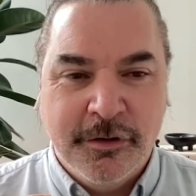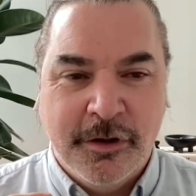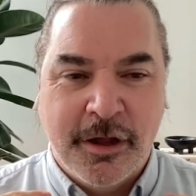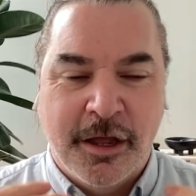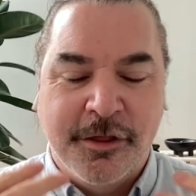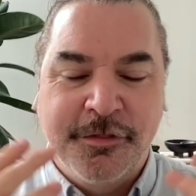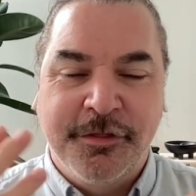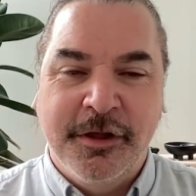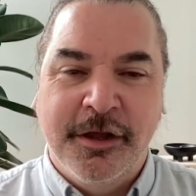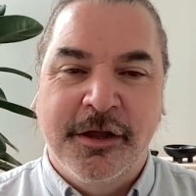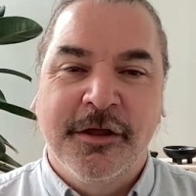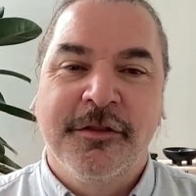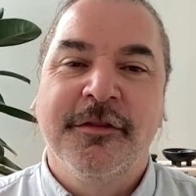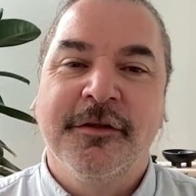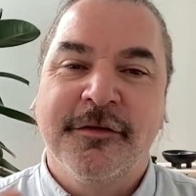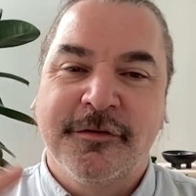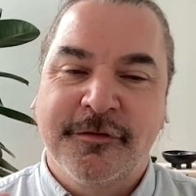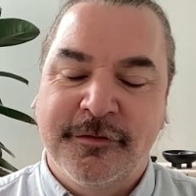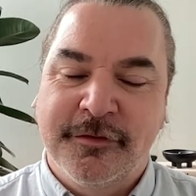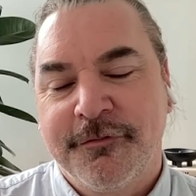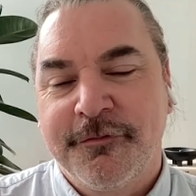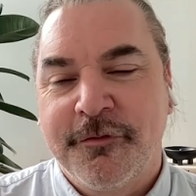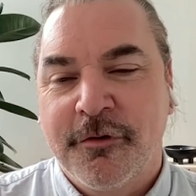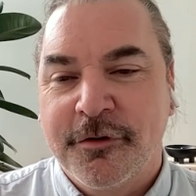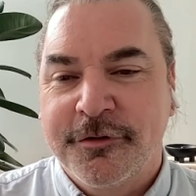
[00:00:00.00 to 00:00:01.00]
I think in
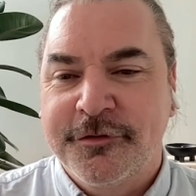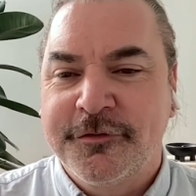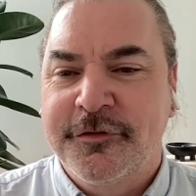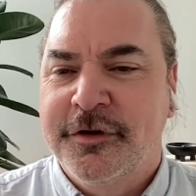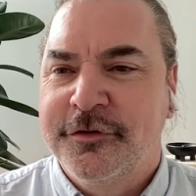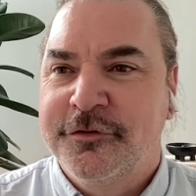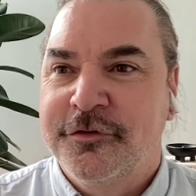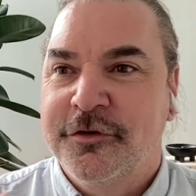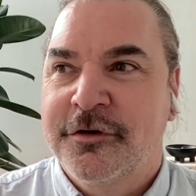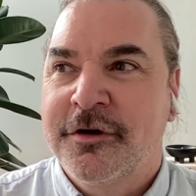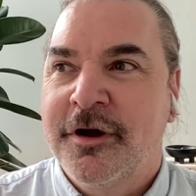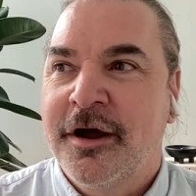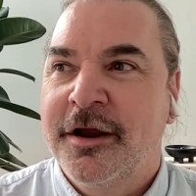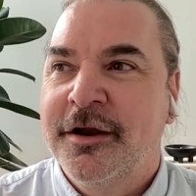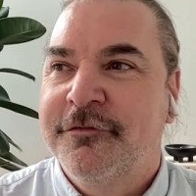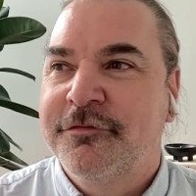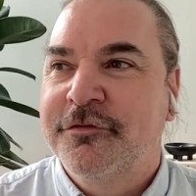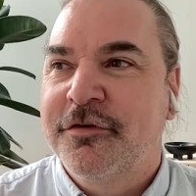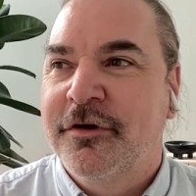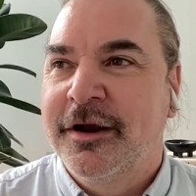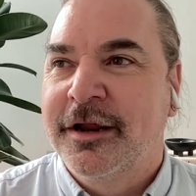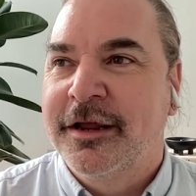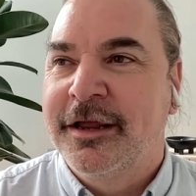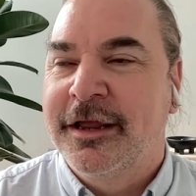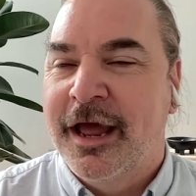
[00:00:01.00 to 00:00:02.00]
this fourth stage, you're kind of
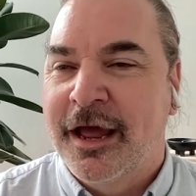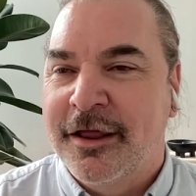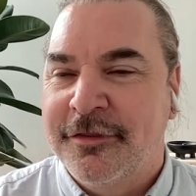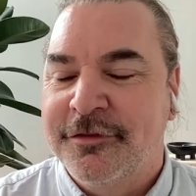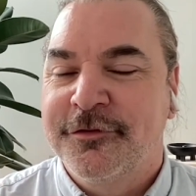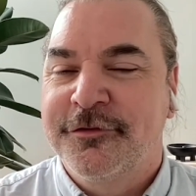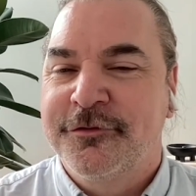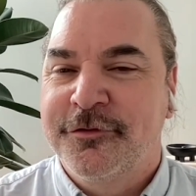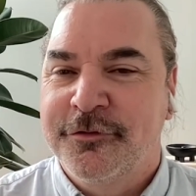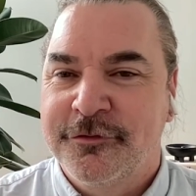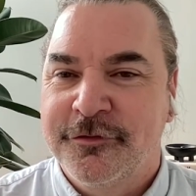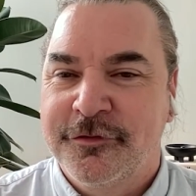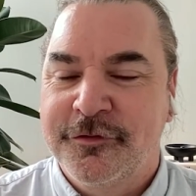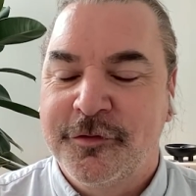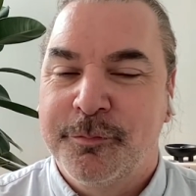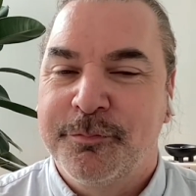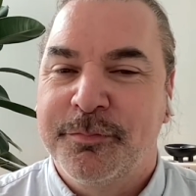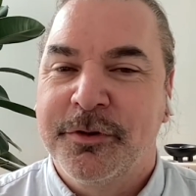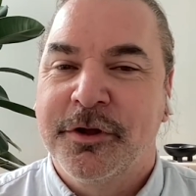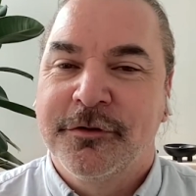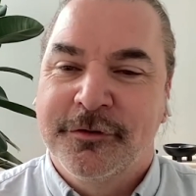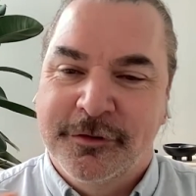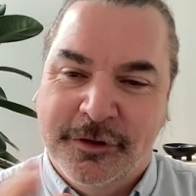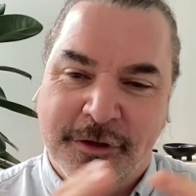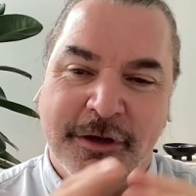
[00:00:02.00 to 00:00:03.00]
trying to get the students to
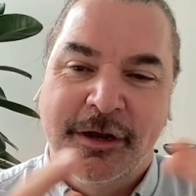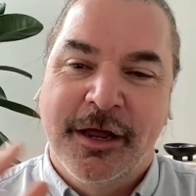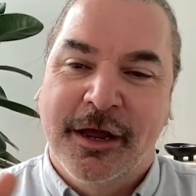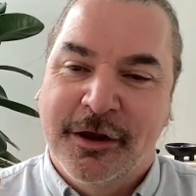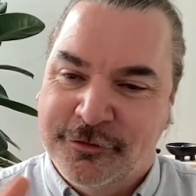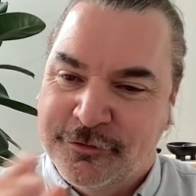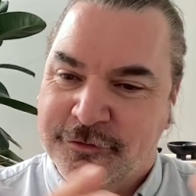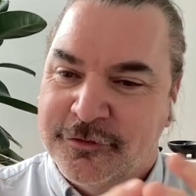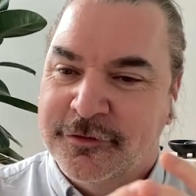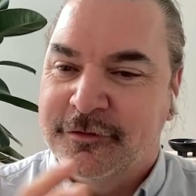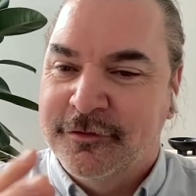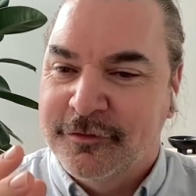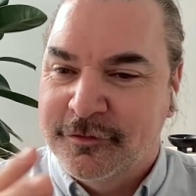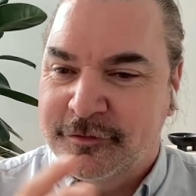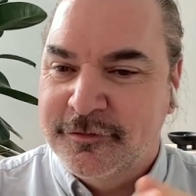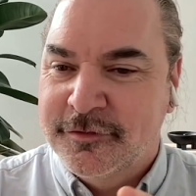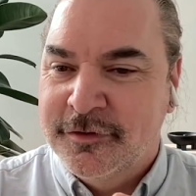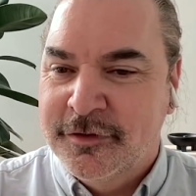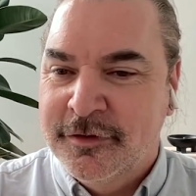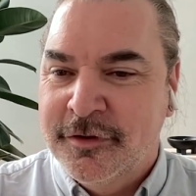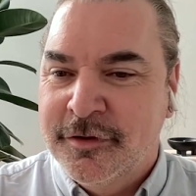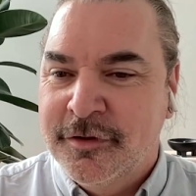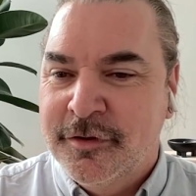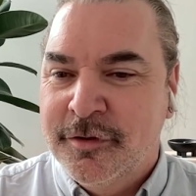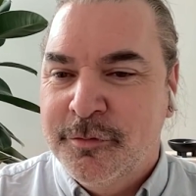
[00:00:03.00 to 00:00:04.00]
build connections
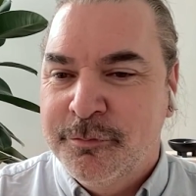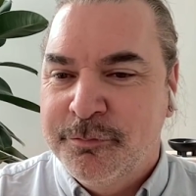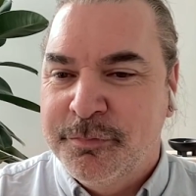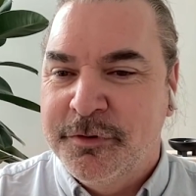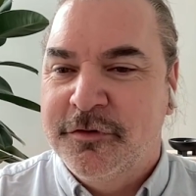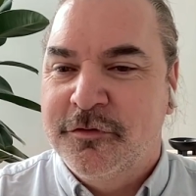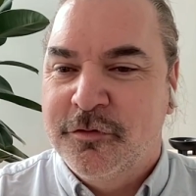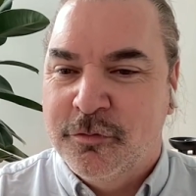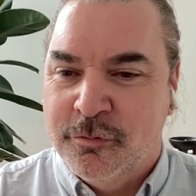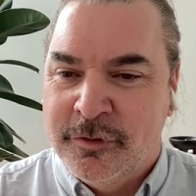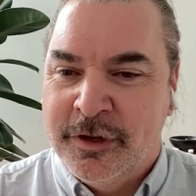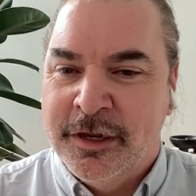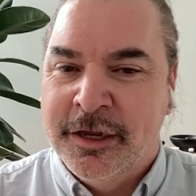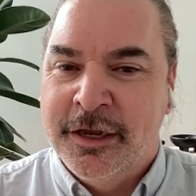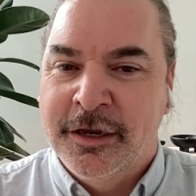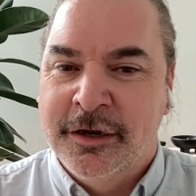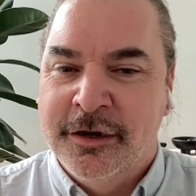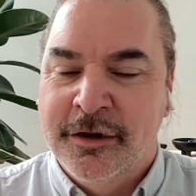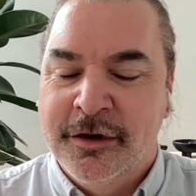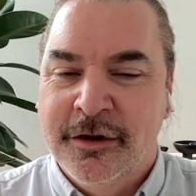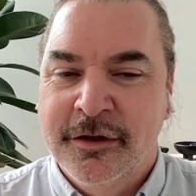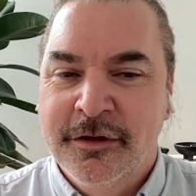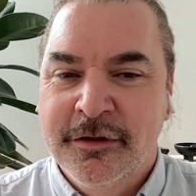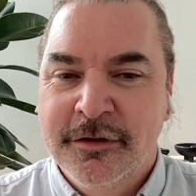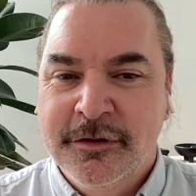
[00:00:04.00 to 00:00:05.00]

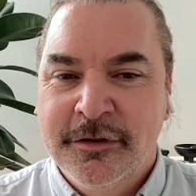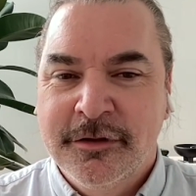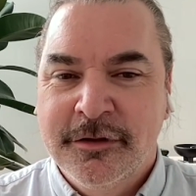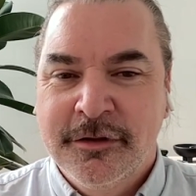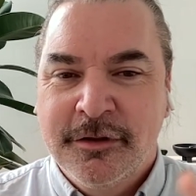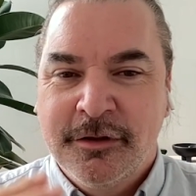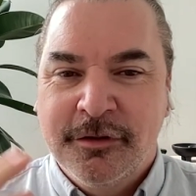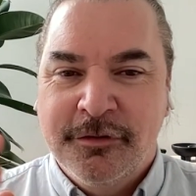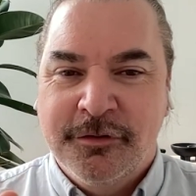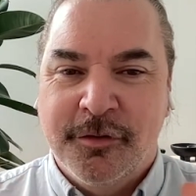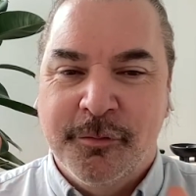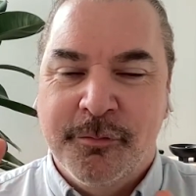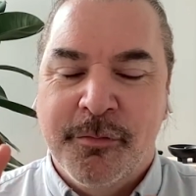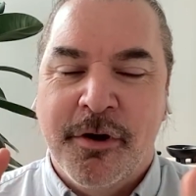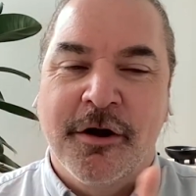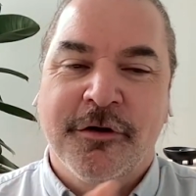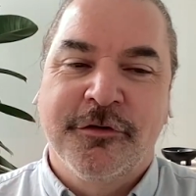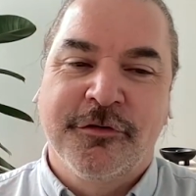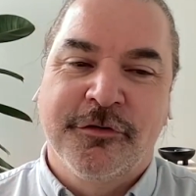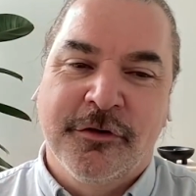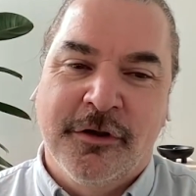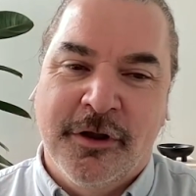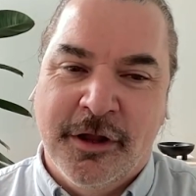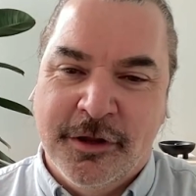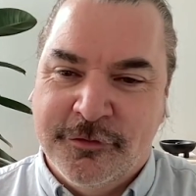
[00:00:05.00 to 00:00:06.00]
between the
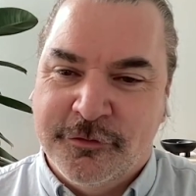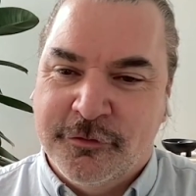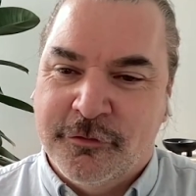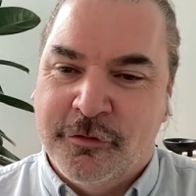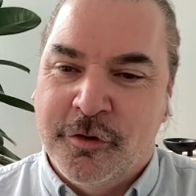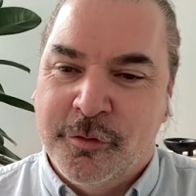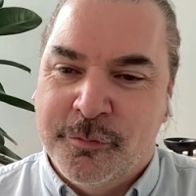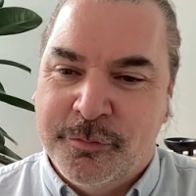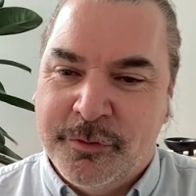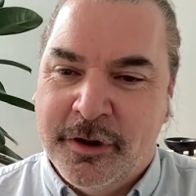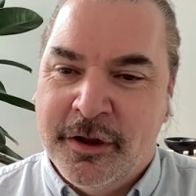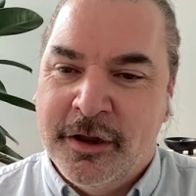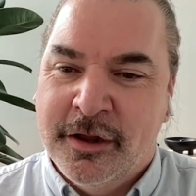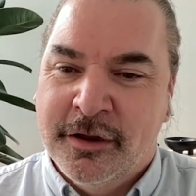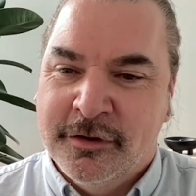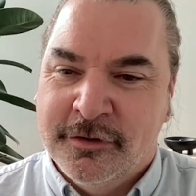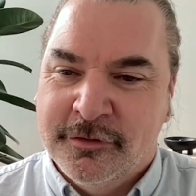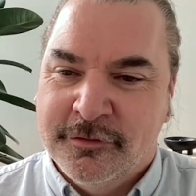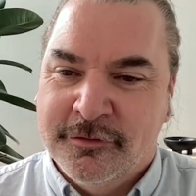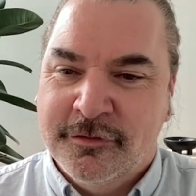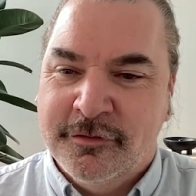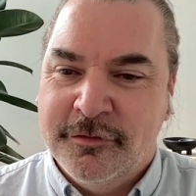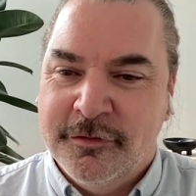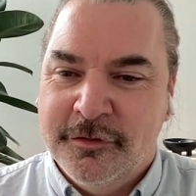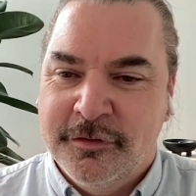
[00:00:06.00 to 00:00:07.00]
marginalized group
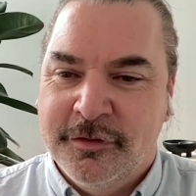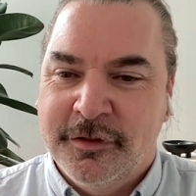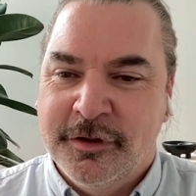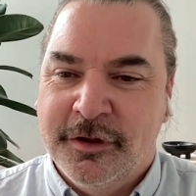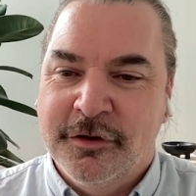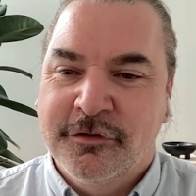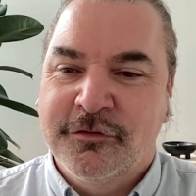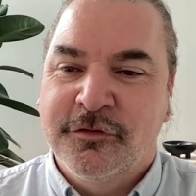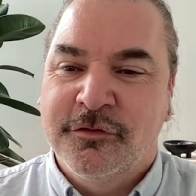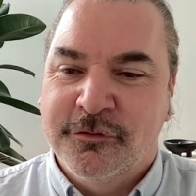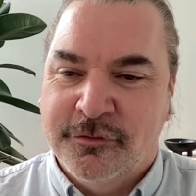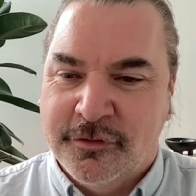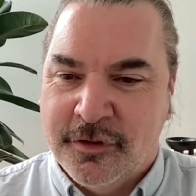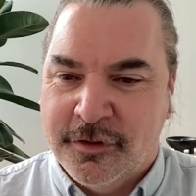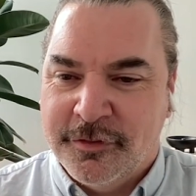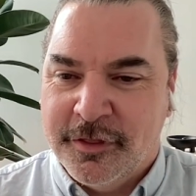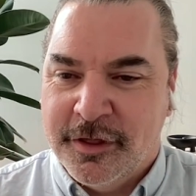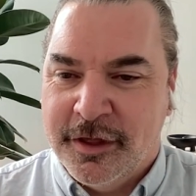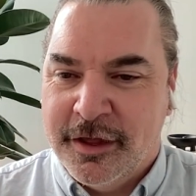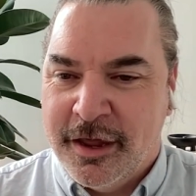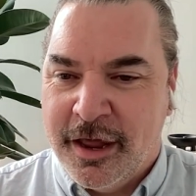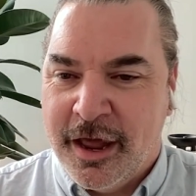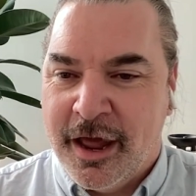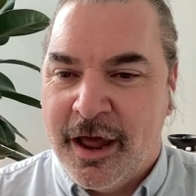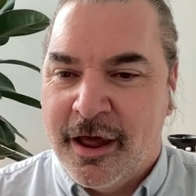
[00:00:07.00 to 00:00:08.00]
and the issues that
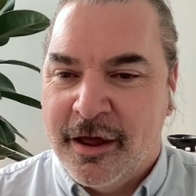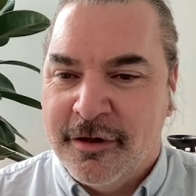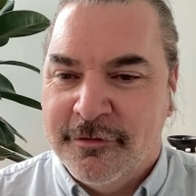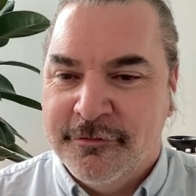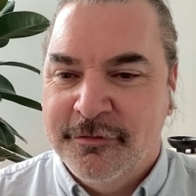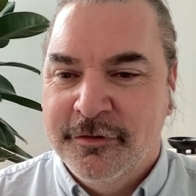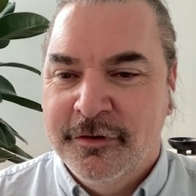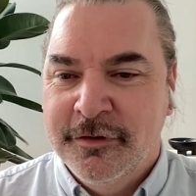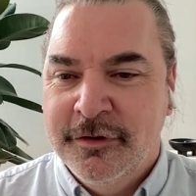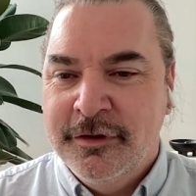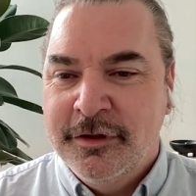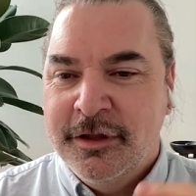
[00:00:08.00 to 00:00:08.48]
they have,